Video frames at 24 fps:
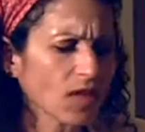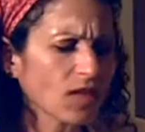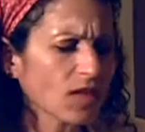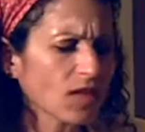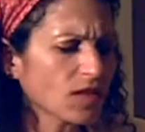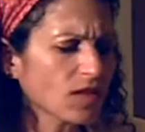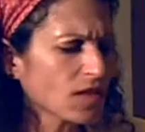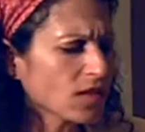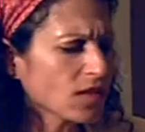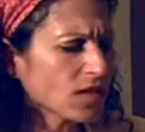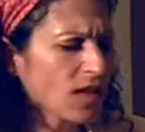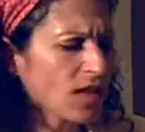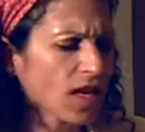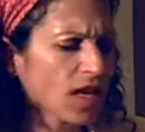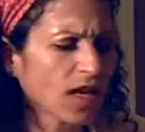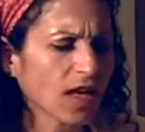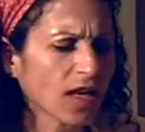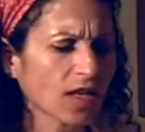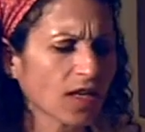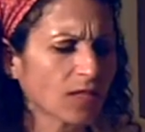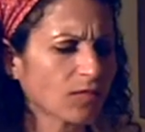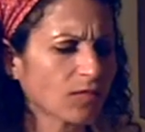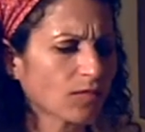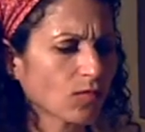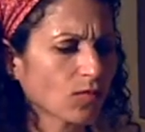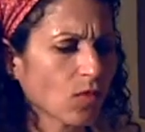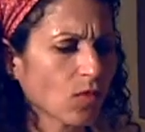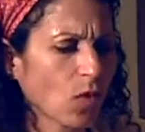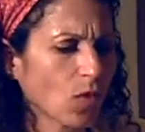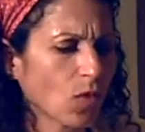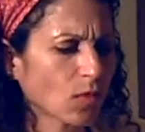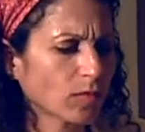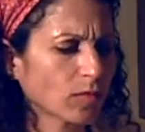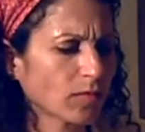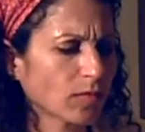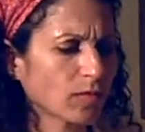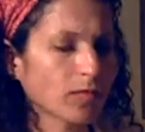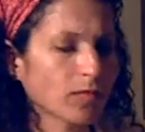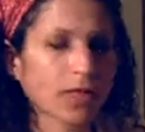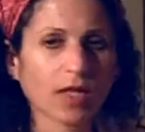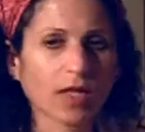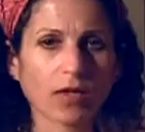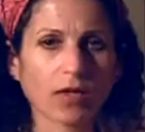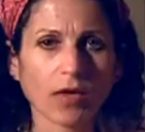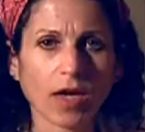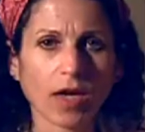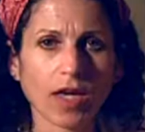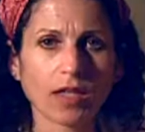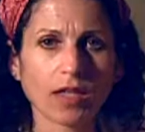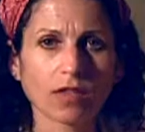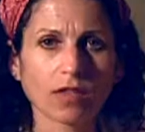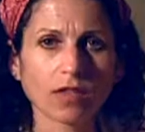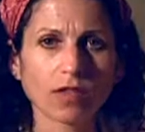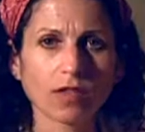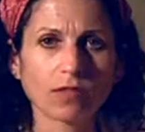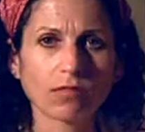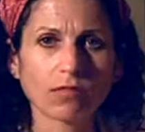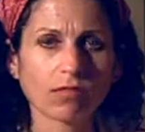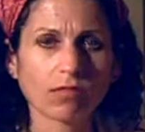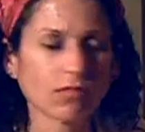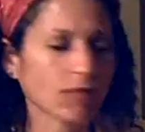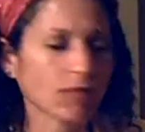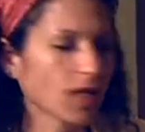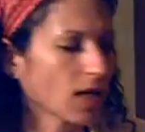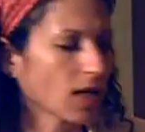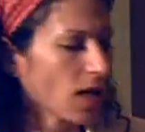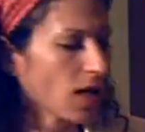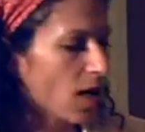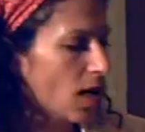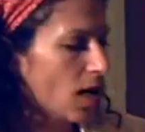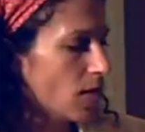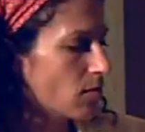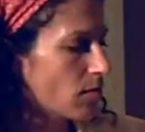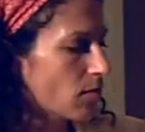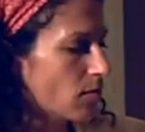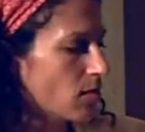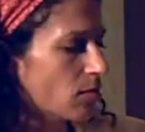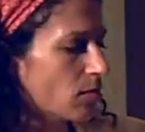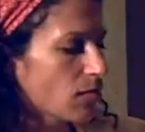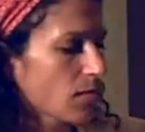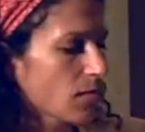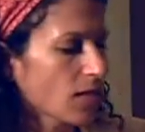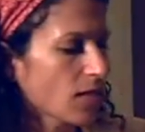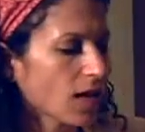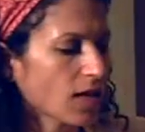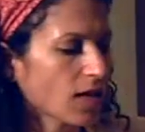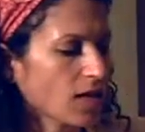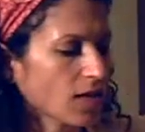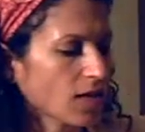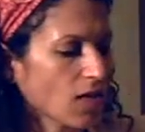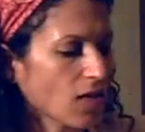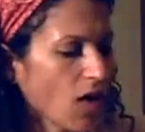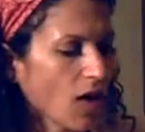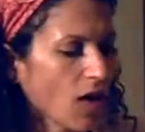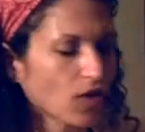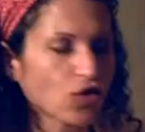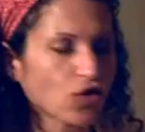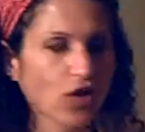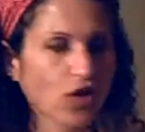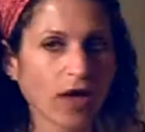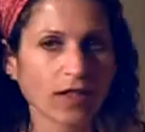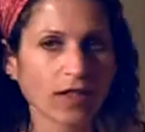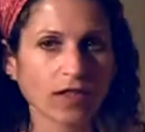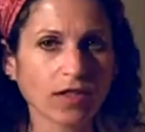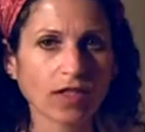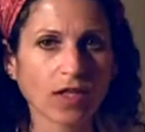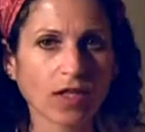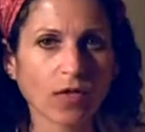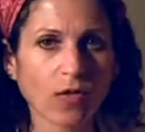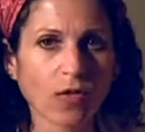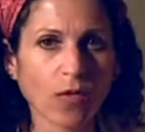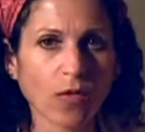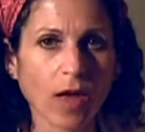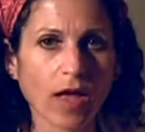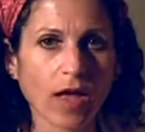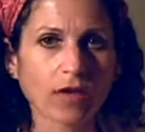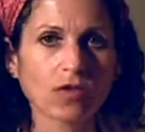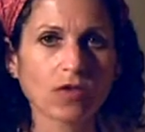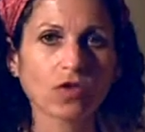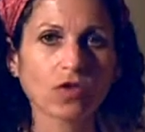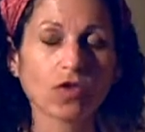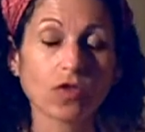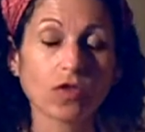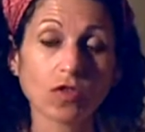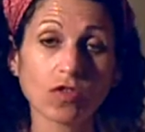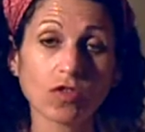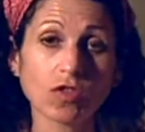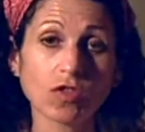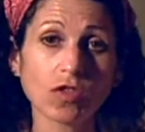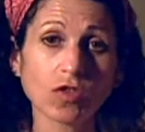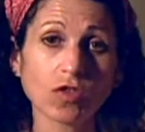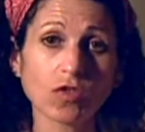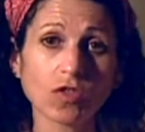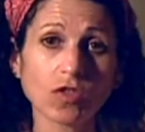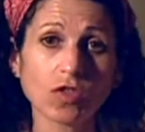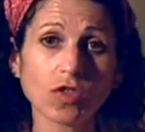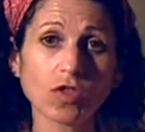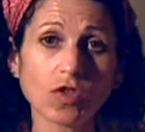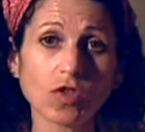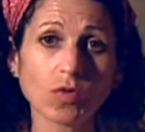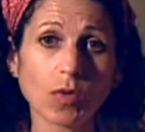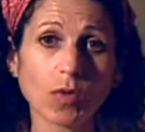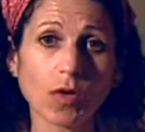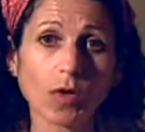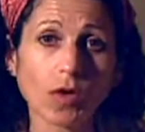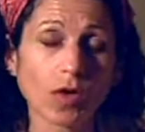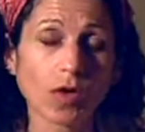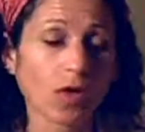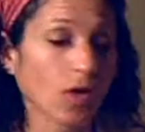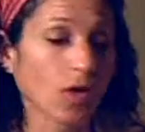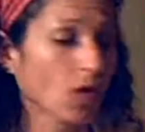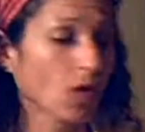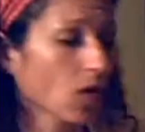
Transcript: This is like a old pillowcase, and then contrasting thread so you can see your stitch work.